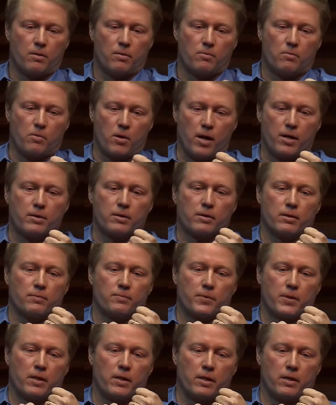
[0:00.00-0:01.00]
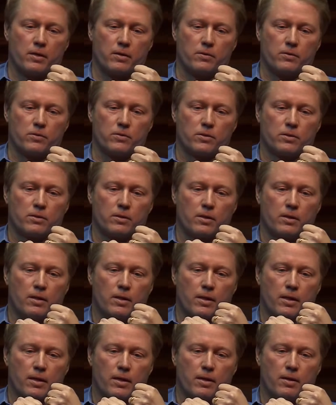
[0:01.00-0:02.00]
One is
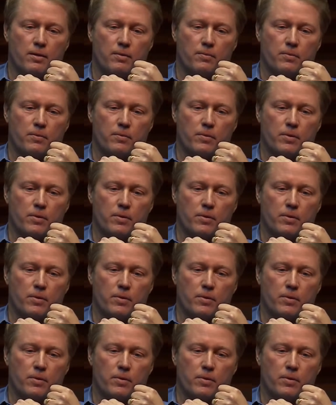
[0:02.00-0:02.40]
uh,